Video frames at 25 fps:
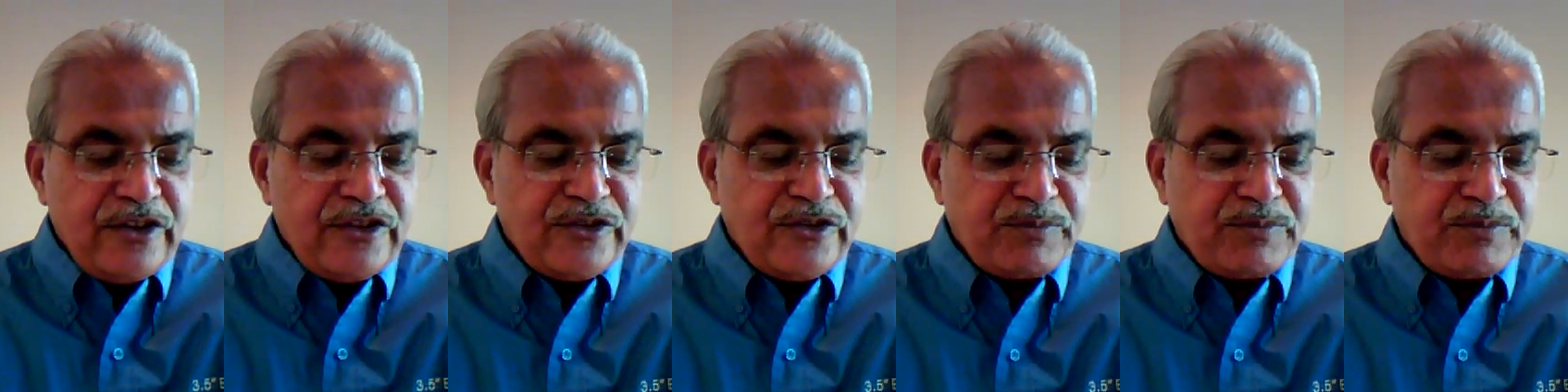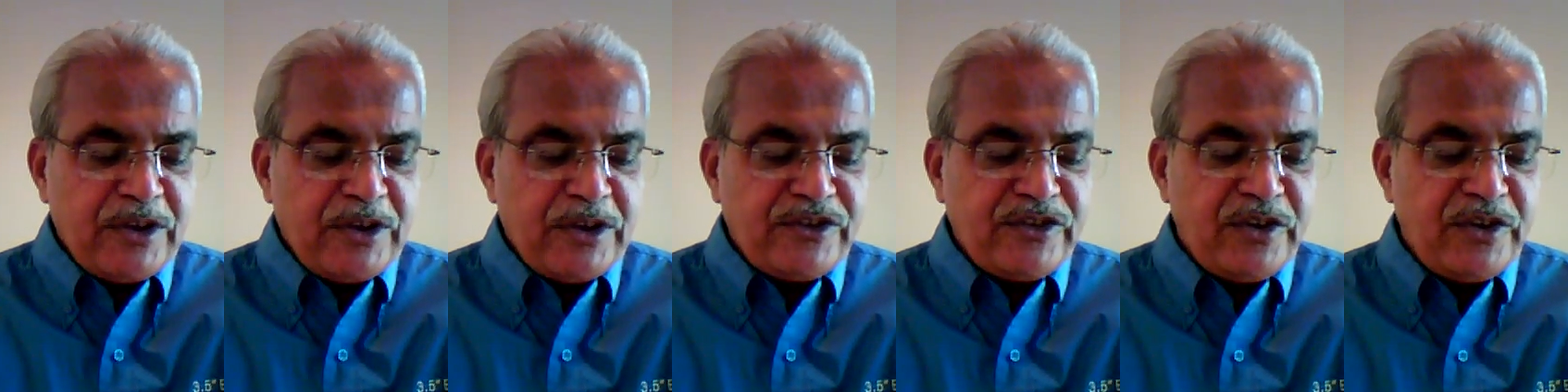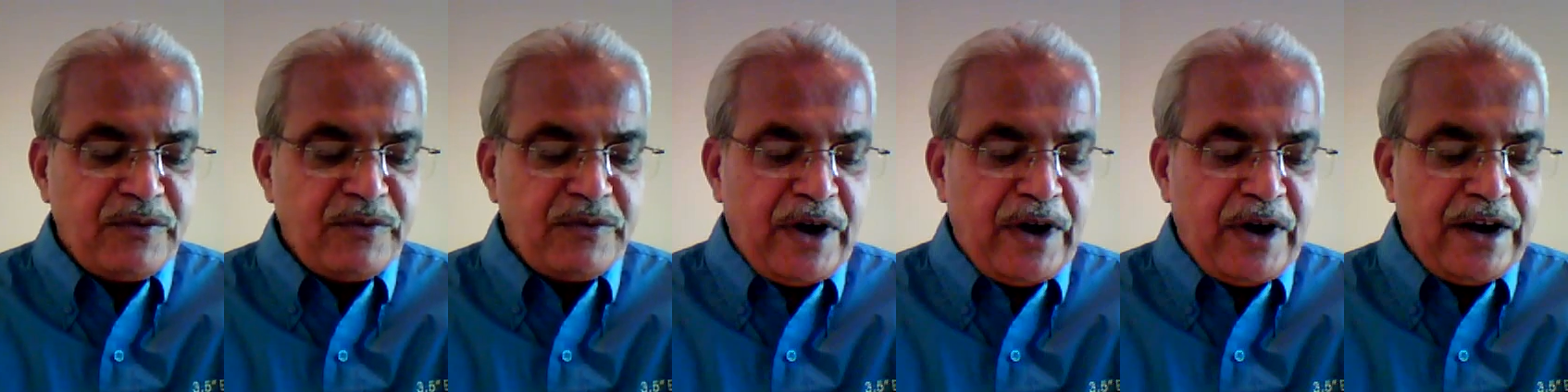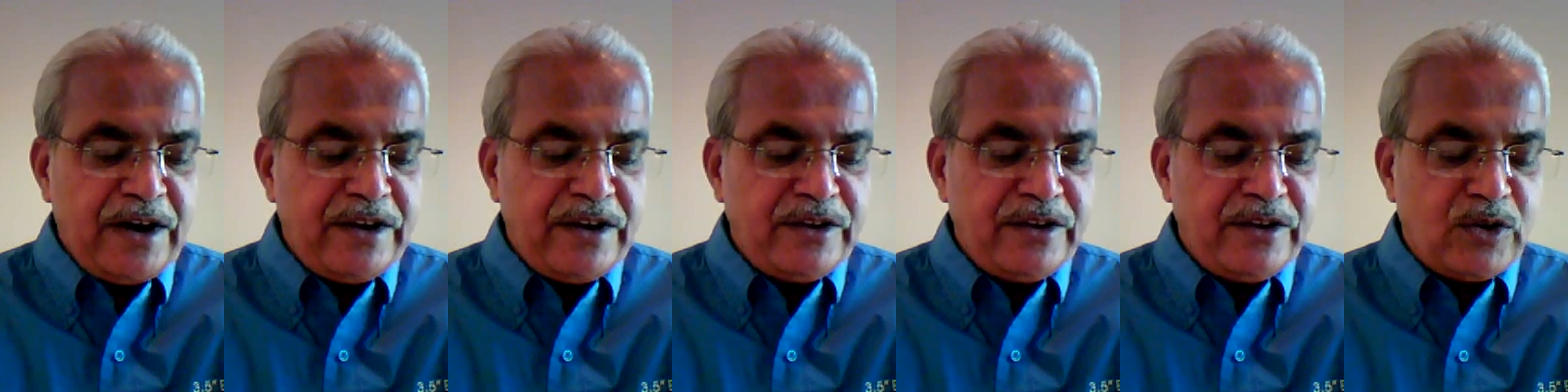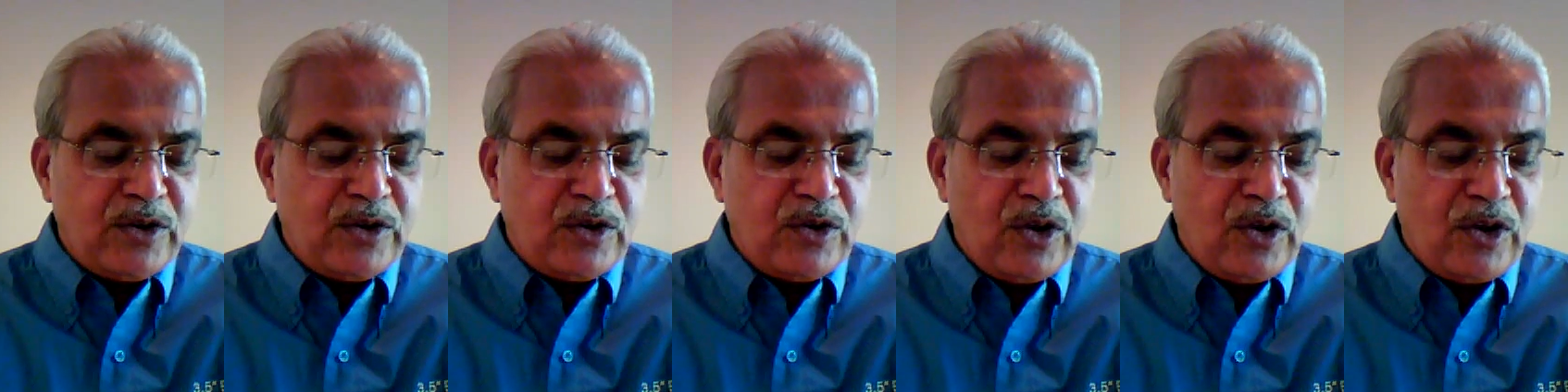specified
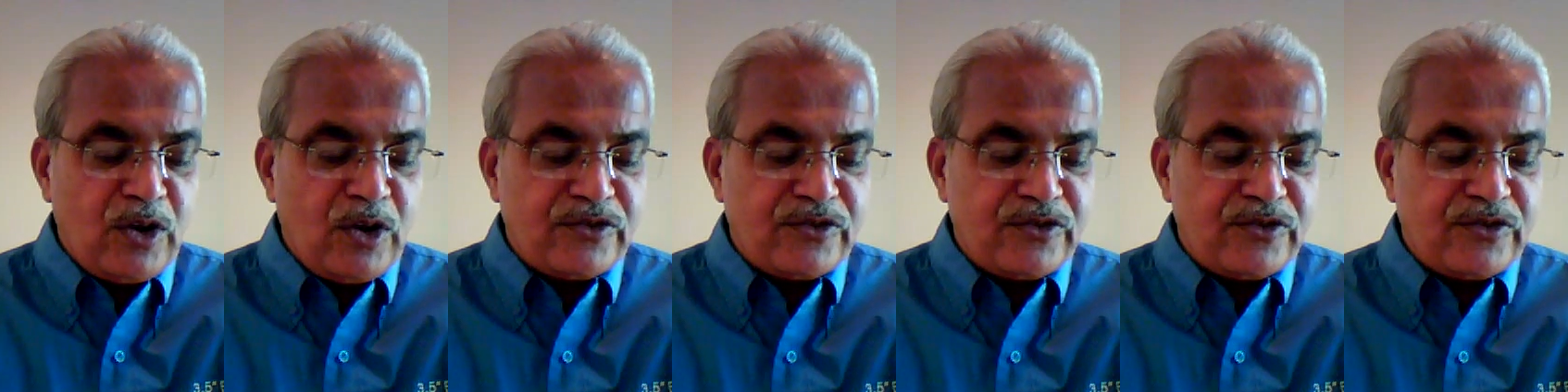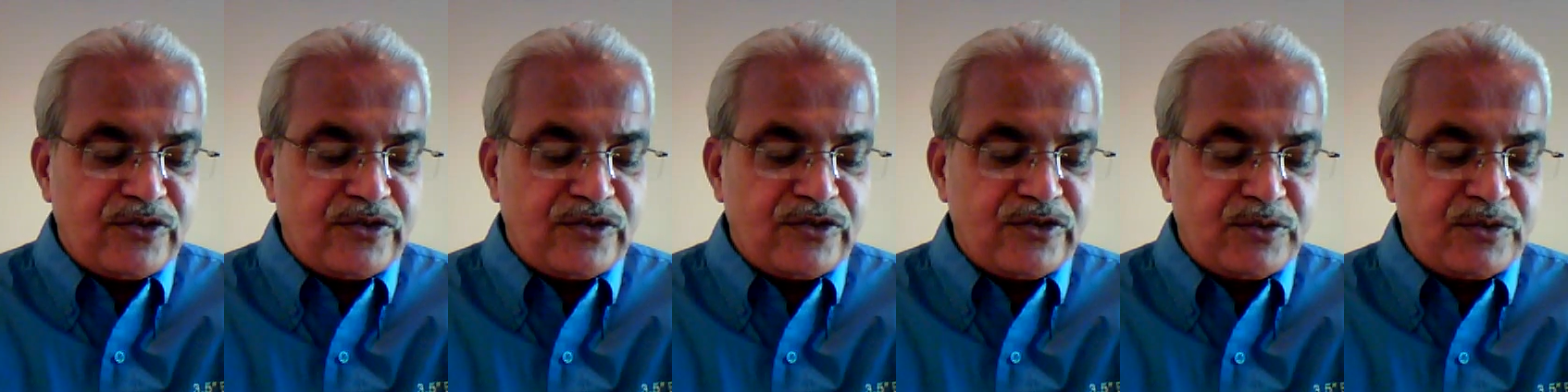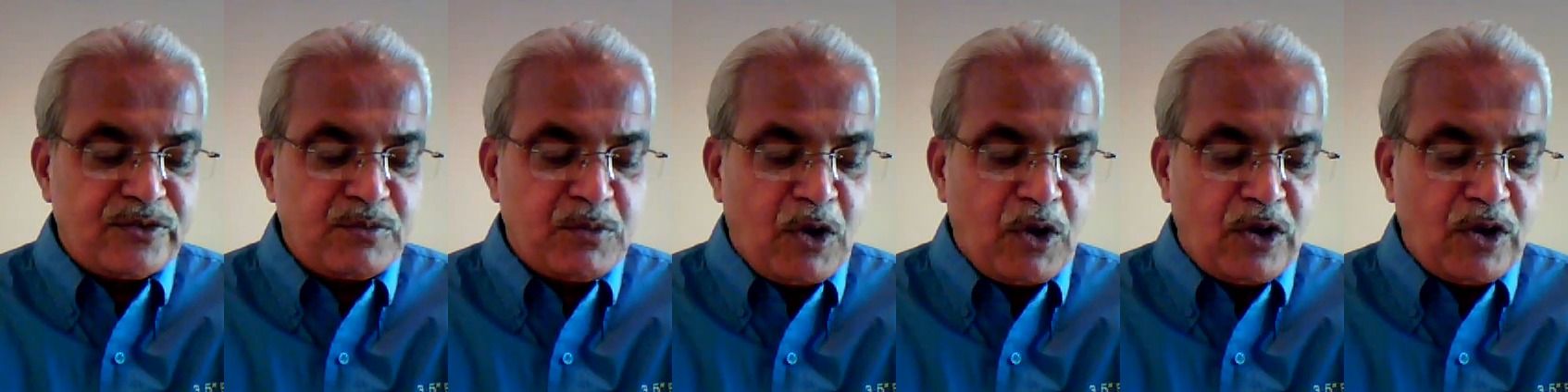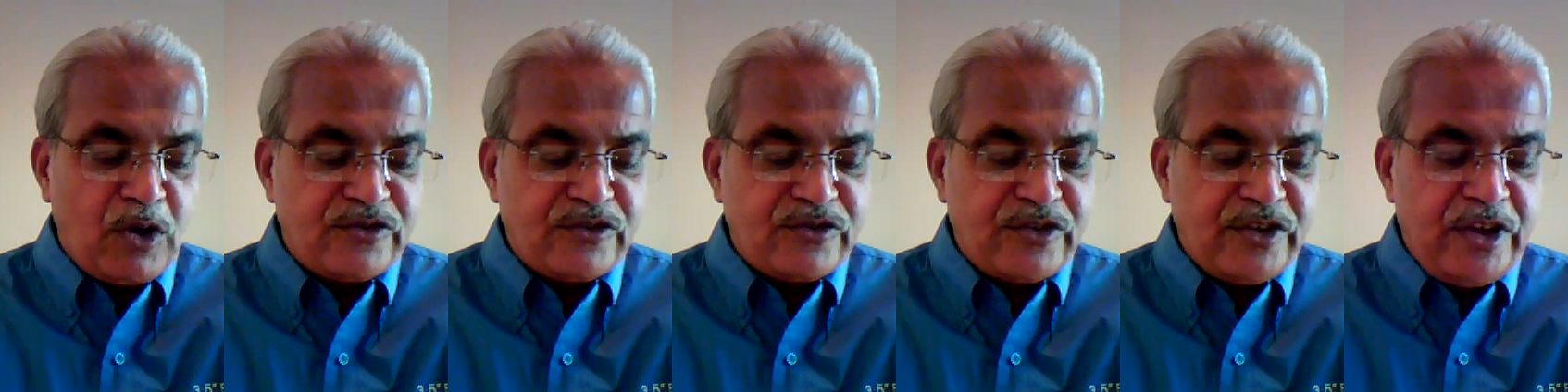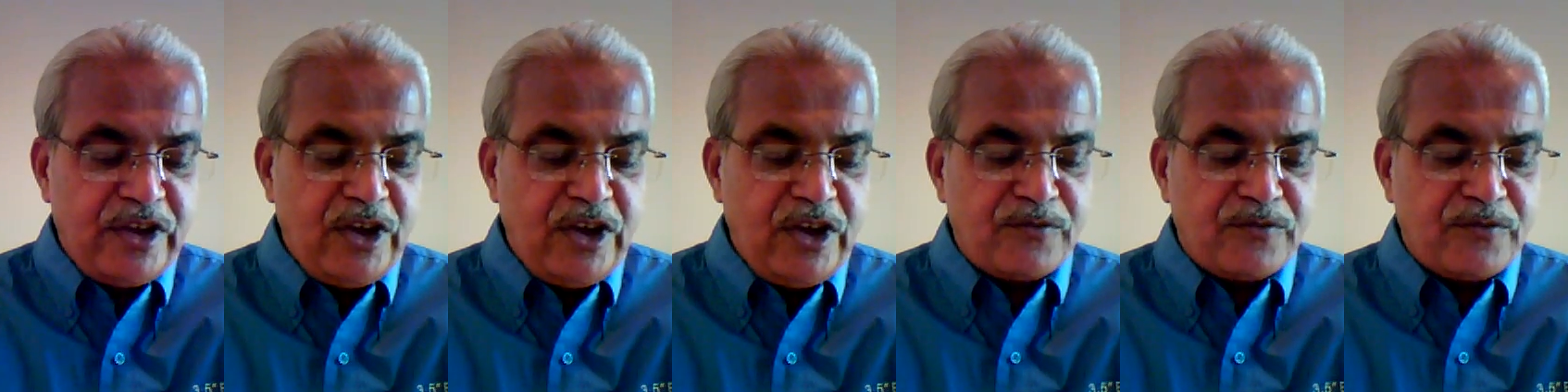in clause small
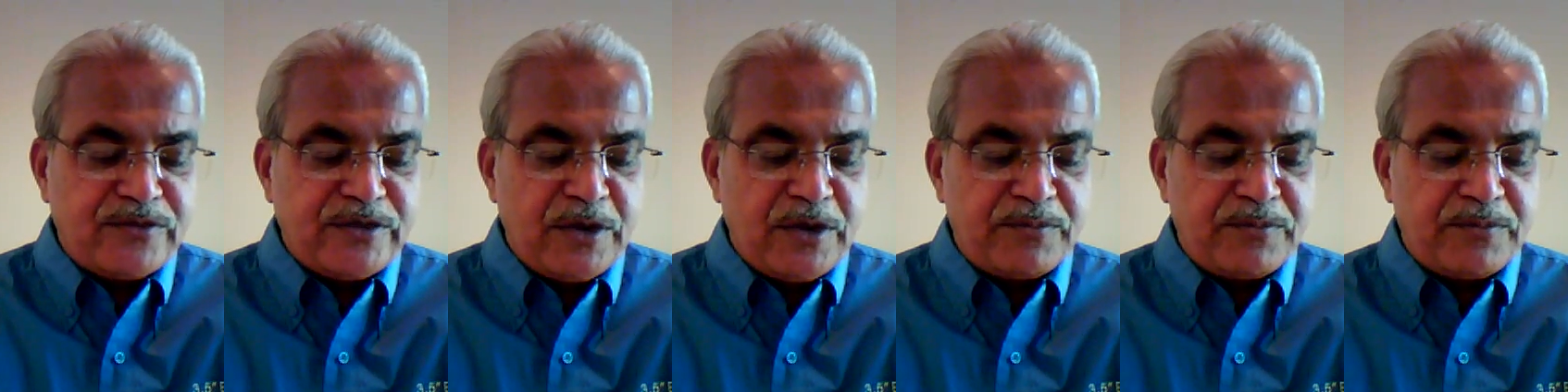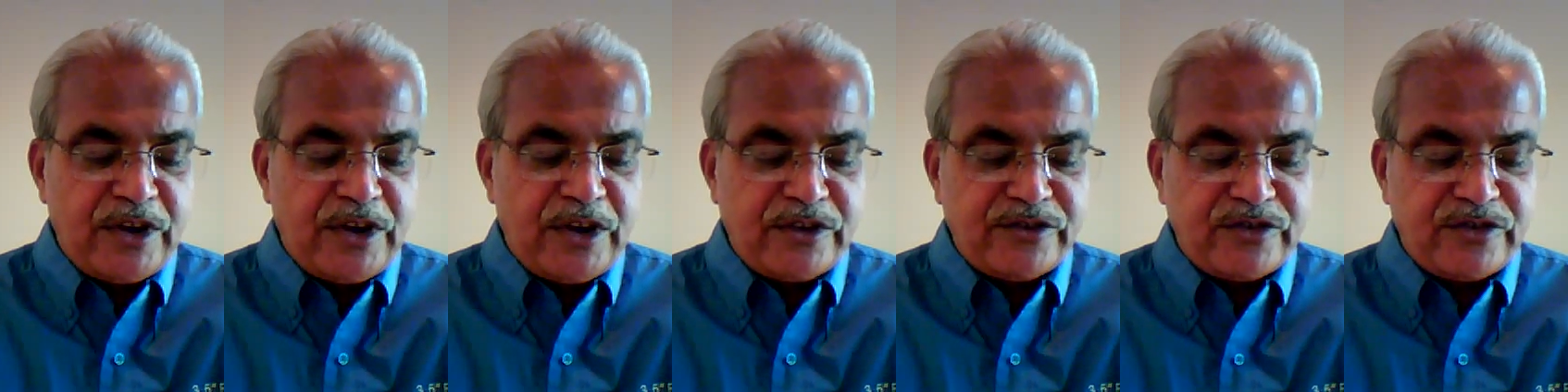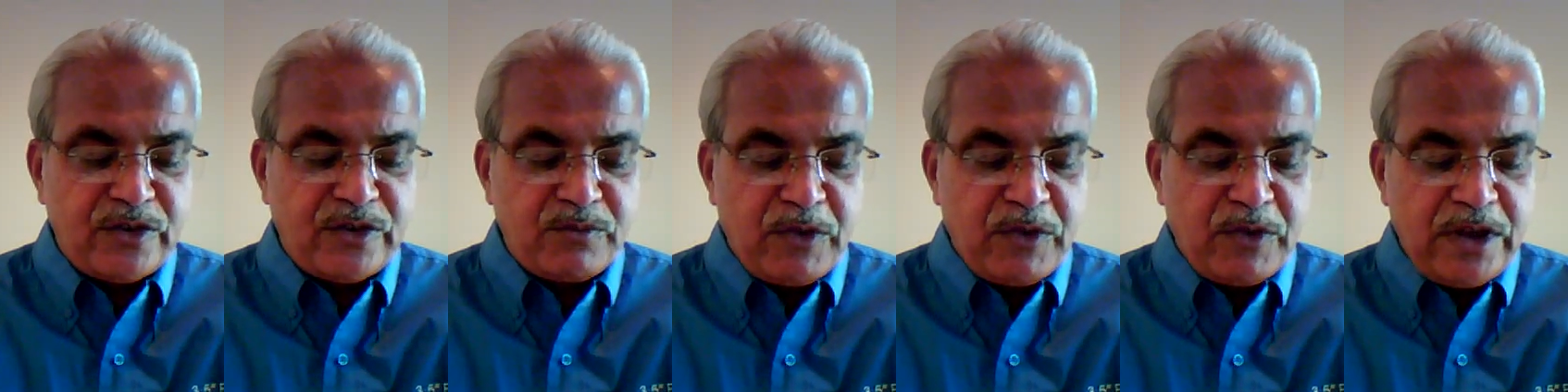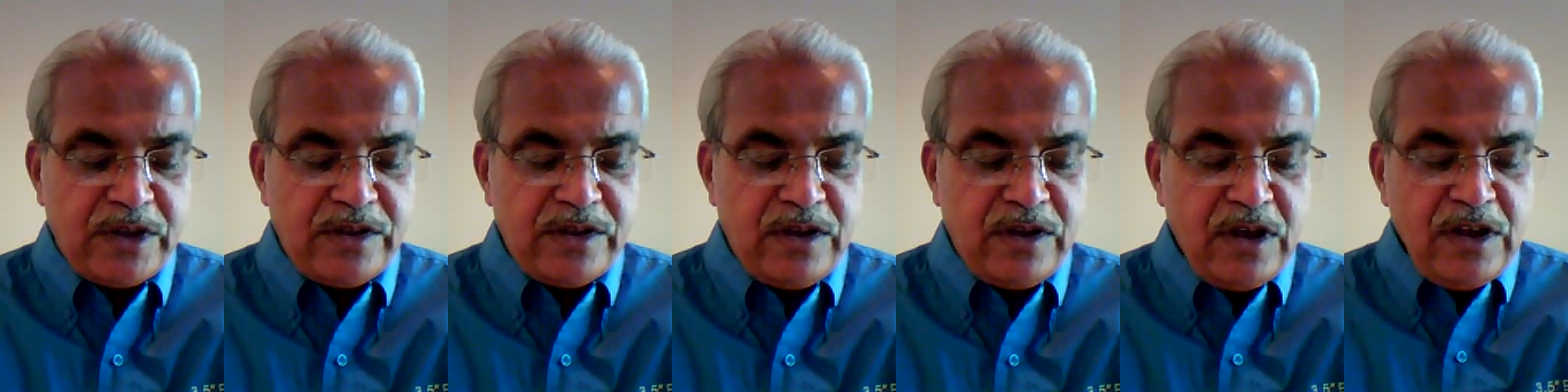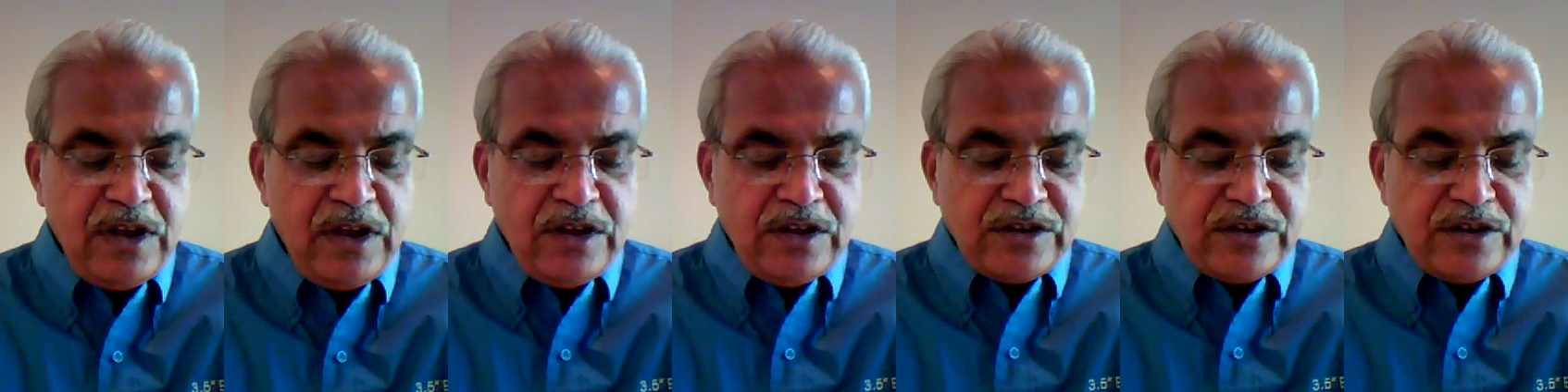c of subsection 1.